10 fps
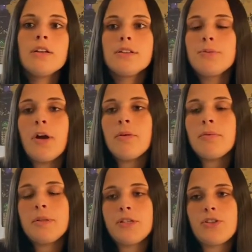you
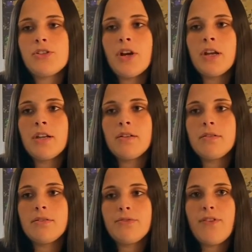probably start
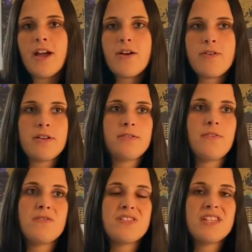fireworks
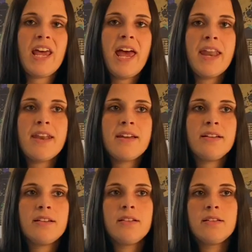around 10,
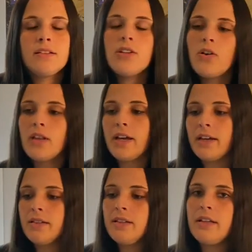
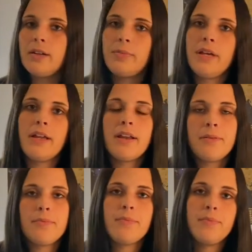like a little bit,
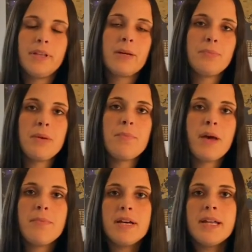like bit by
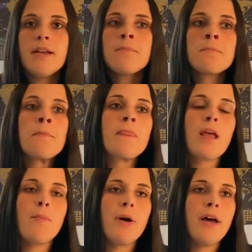bit,
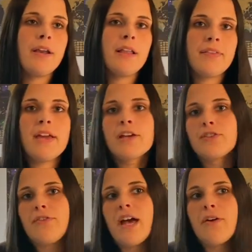but like the actual
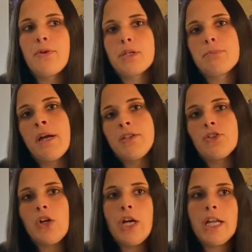fireworks might
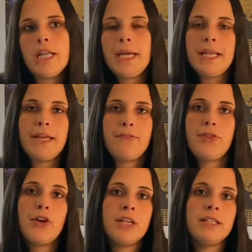start at like
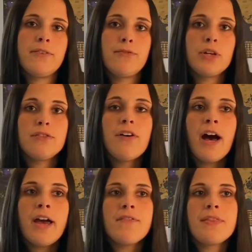11:30,
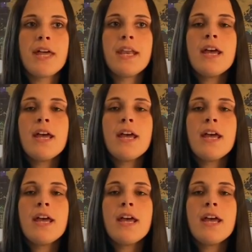11:45, and then